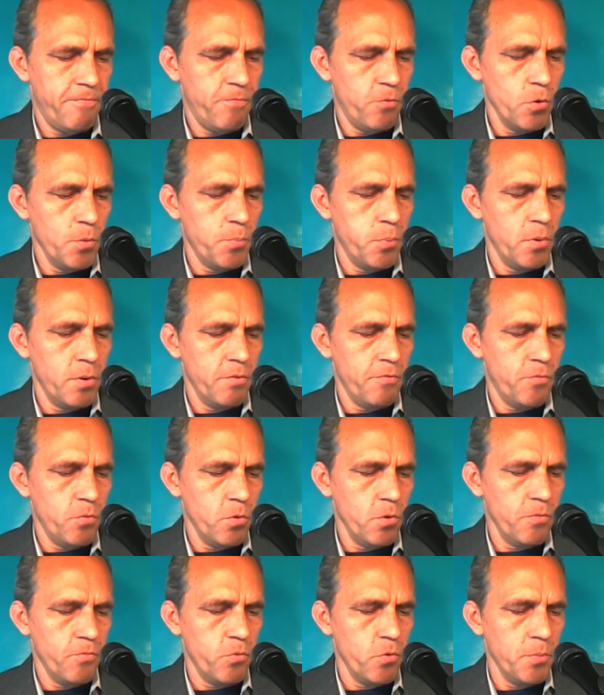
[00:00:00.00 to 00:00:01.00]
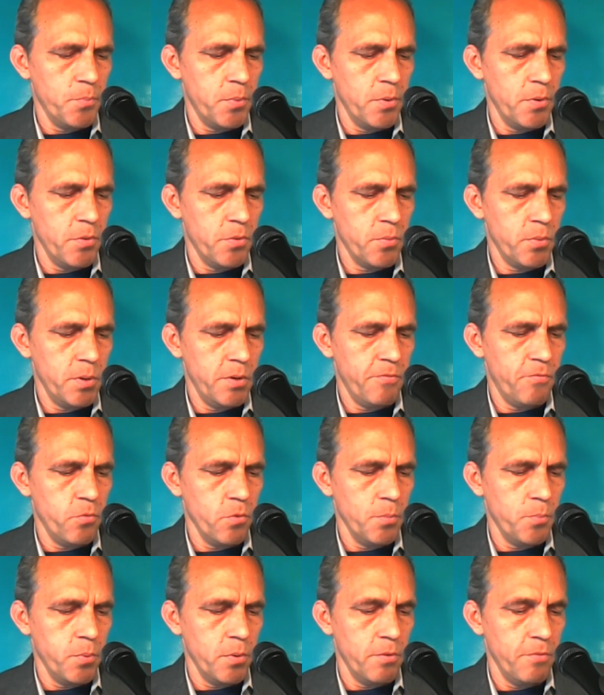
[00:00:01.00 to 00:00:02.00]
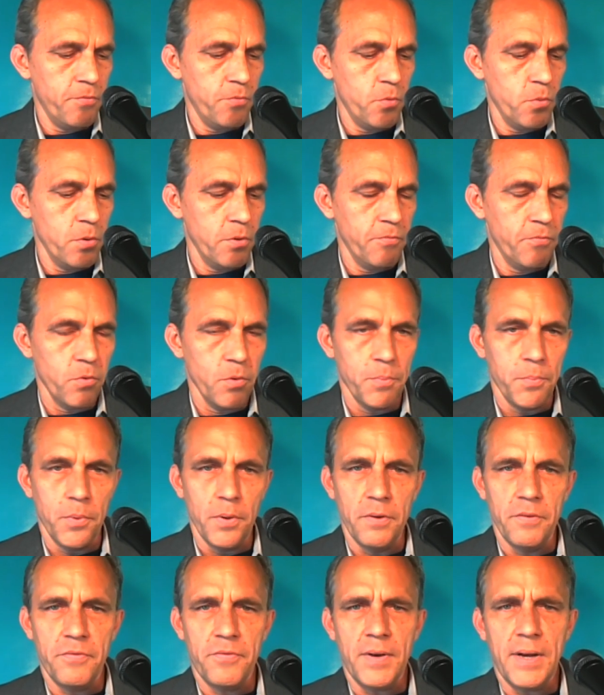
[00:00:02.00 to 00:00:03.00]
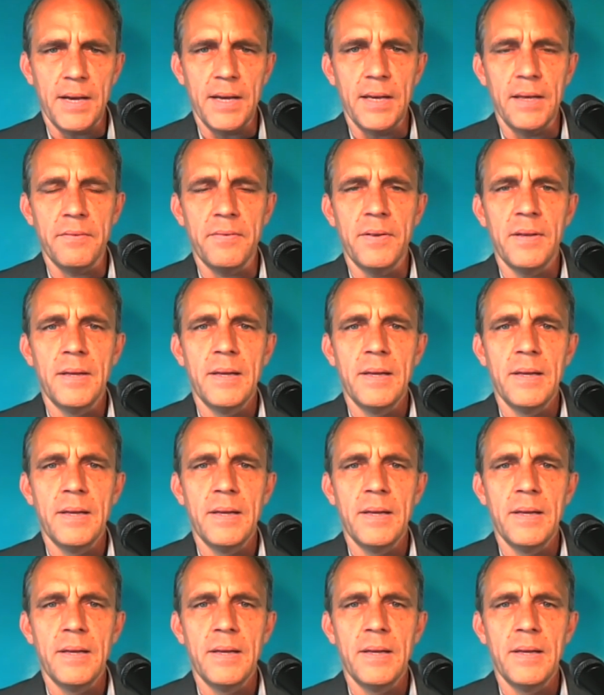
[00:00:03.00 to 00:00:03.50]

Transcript: 4.4, 4.3, 4.4, and 4.5,